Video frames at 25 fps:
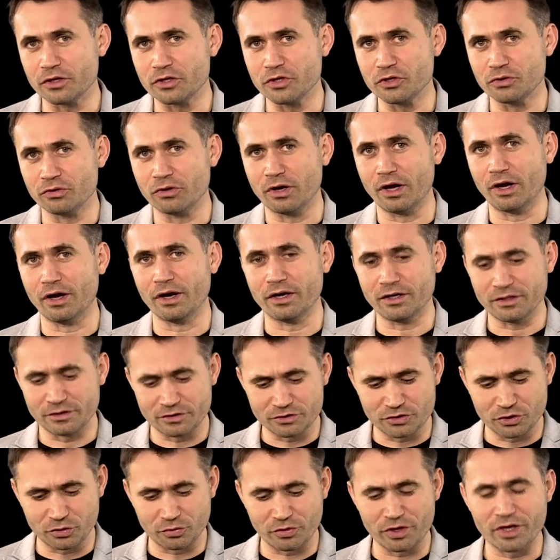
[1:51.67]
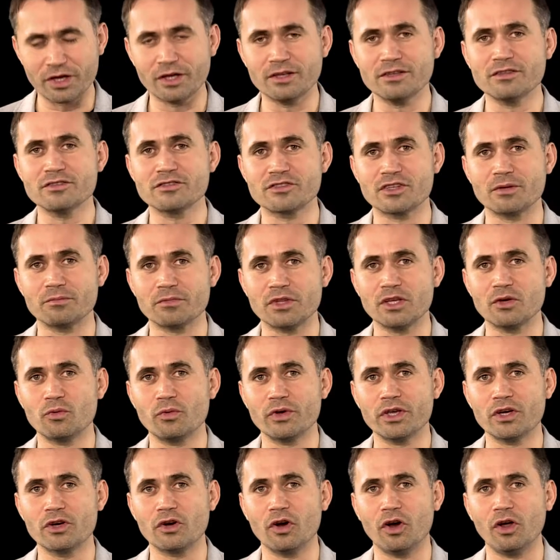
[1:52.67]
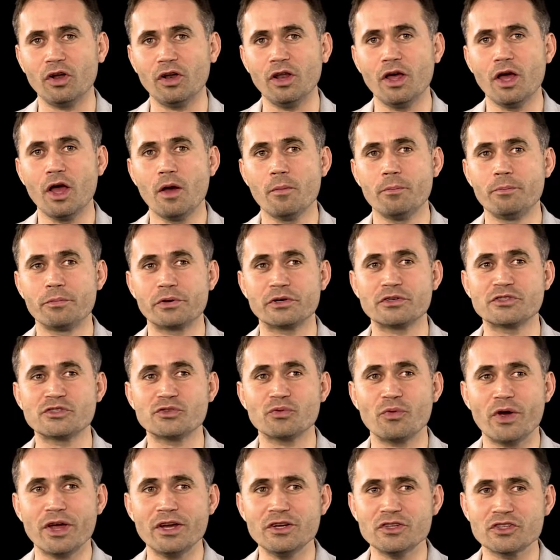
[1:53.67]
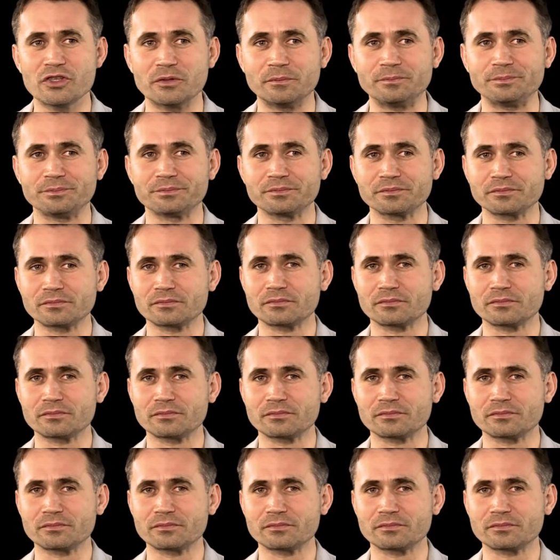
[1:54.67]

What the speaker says: You are doing something we call persuasion.